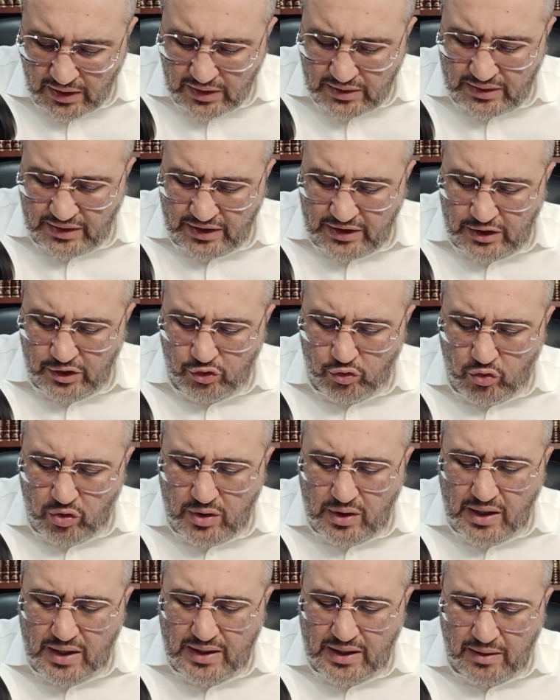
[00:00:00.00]
Tiknu
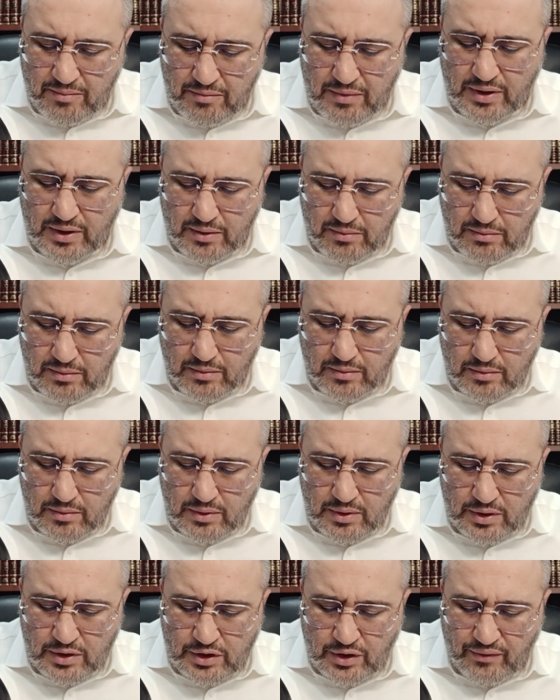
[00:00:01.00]
Chachamim,
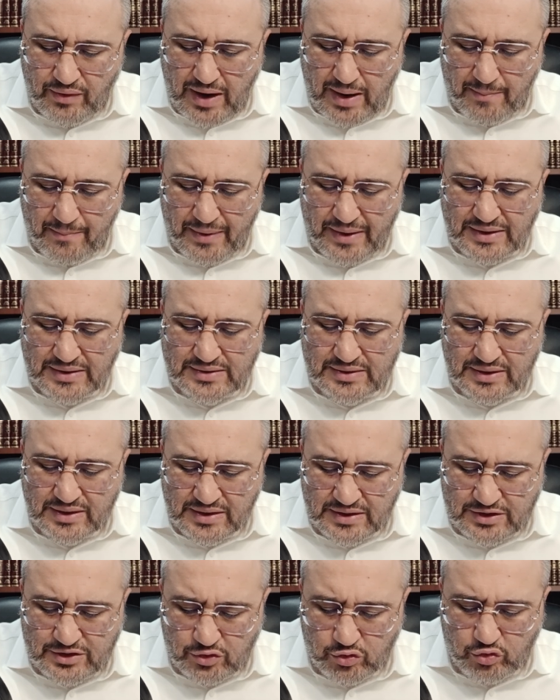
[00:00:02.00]
the rabbis
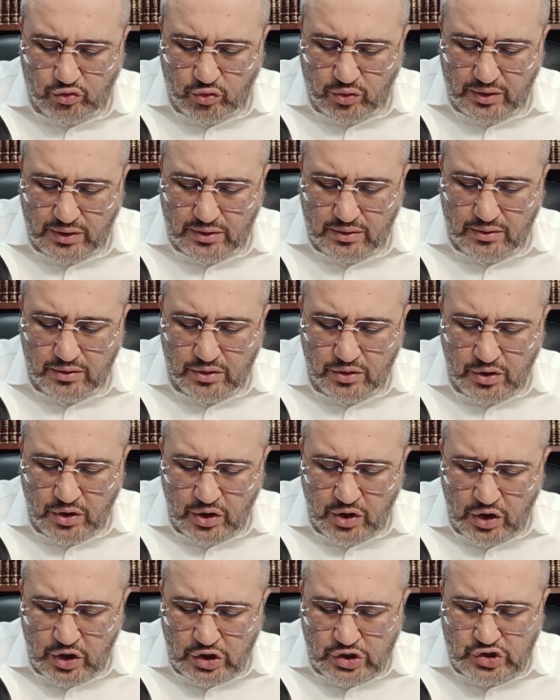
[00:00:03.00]
instituted,
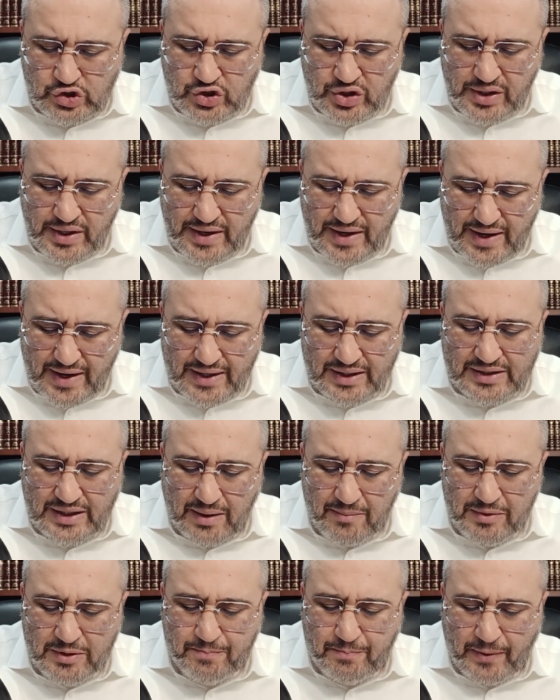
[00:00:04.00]
Sheheh
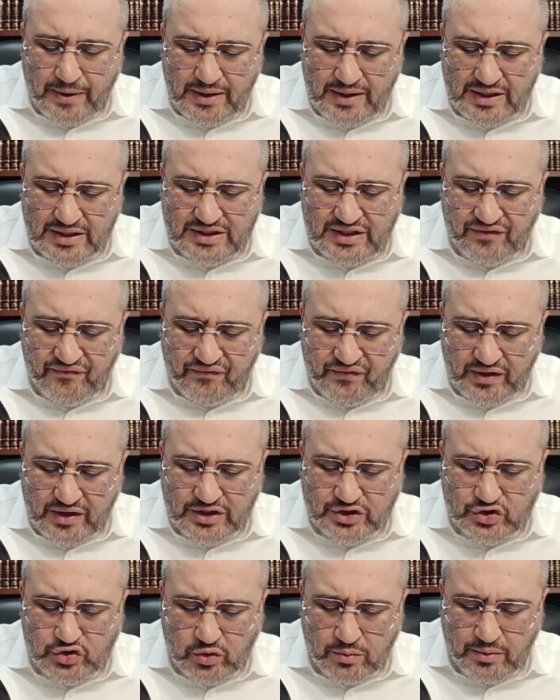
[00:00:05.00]
Adam Mitpalal
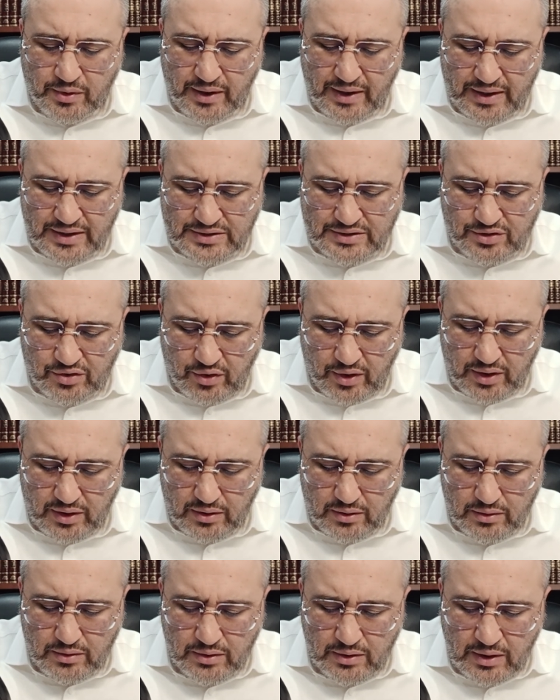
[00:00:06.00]
Tefillah Shemona
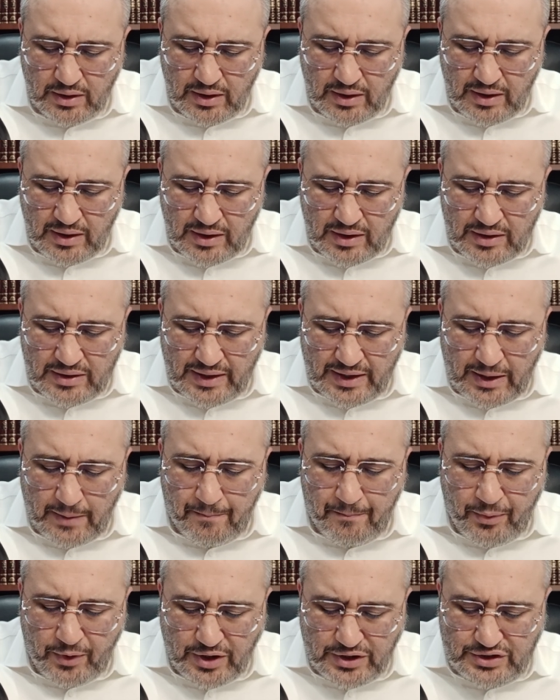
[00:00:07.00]
Esrei, that a
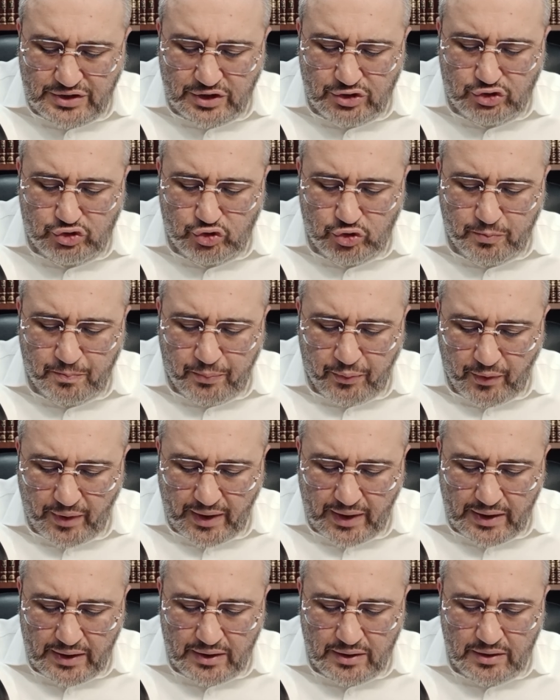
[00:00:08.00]
person should
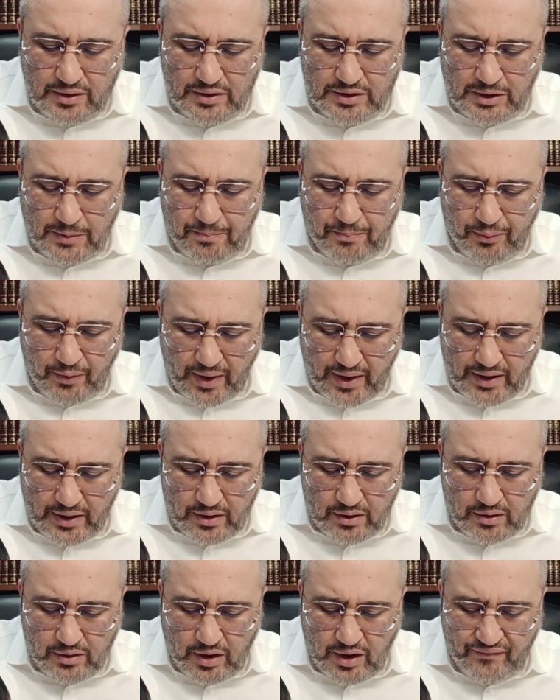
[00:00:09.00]
pray the
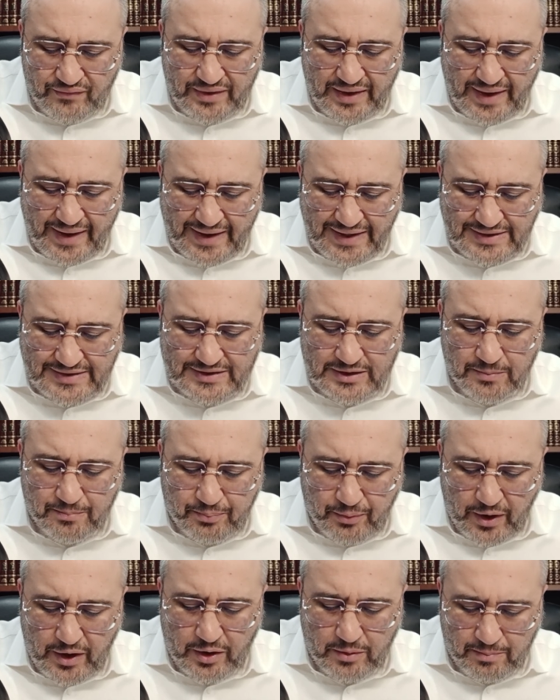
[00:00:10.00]
prayer of the 18
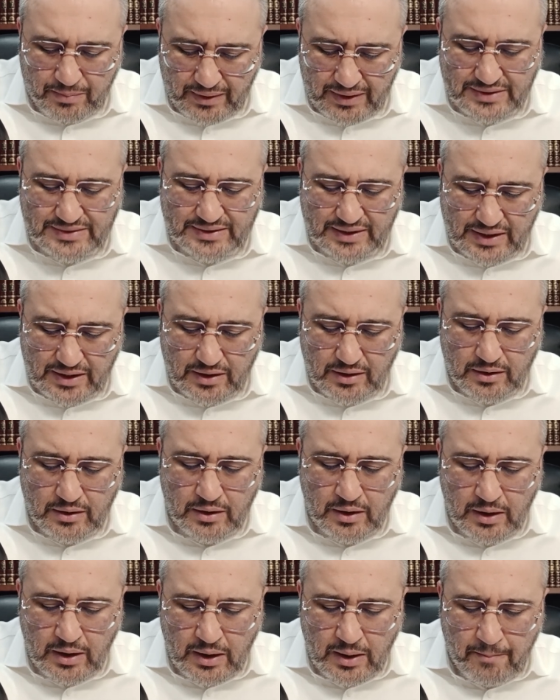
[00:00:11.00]
prayer
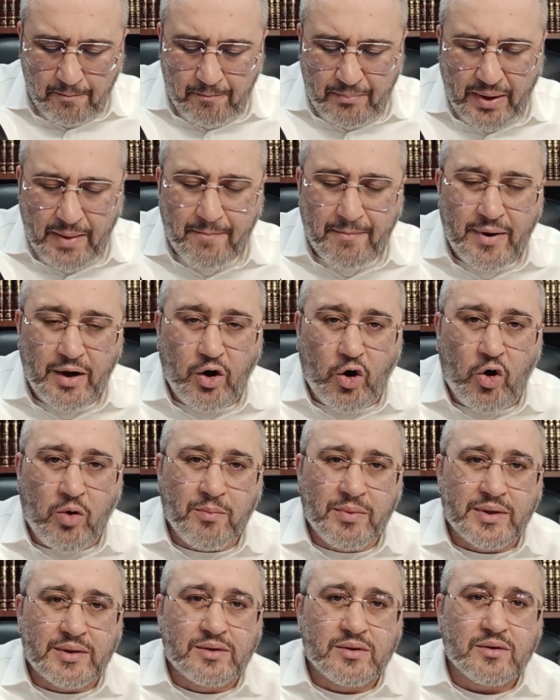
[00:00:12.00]
blessing,
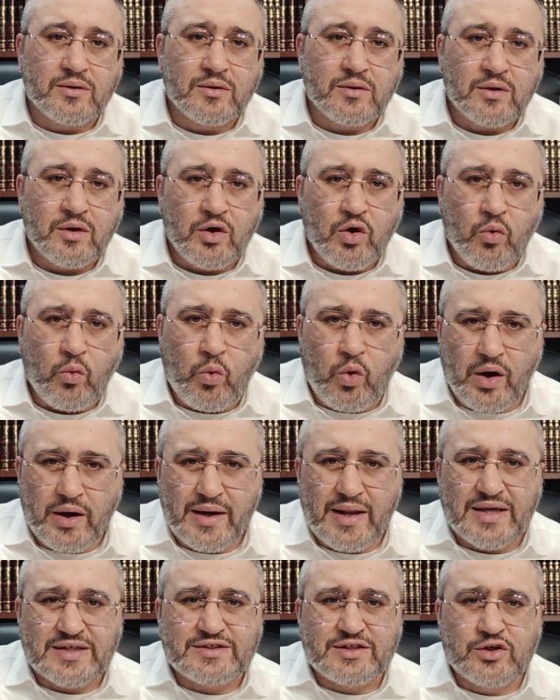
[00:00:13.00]
b'me'omed.
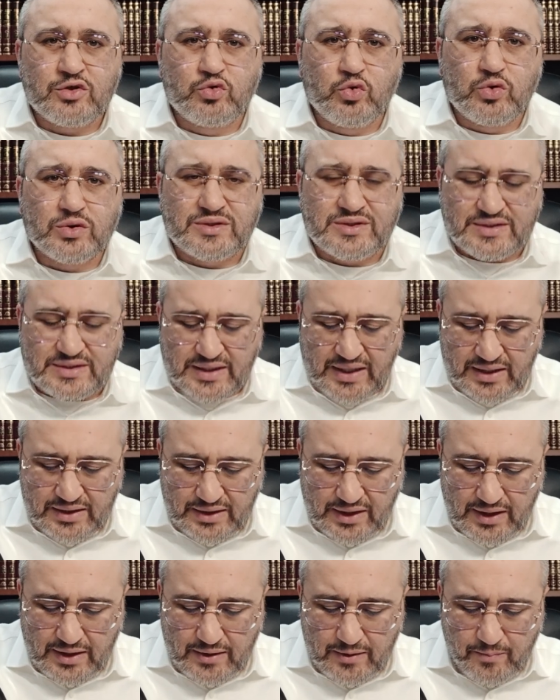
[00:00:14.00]
One has to do it
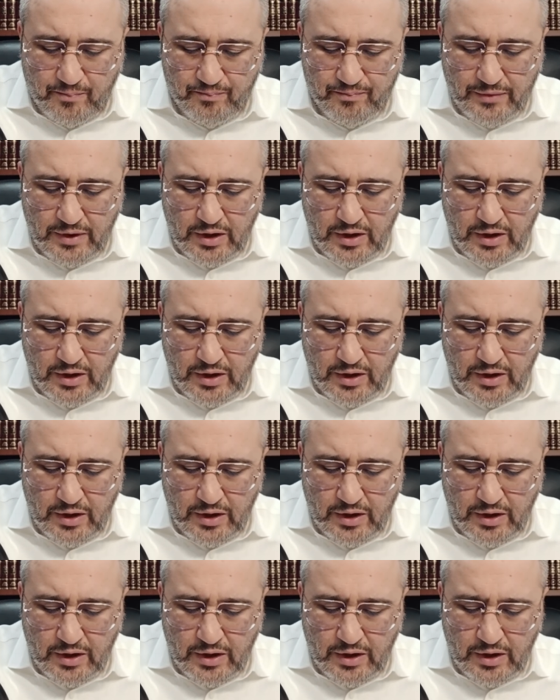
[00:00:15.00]
standing.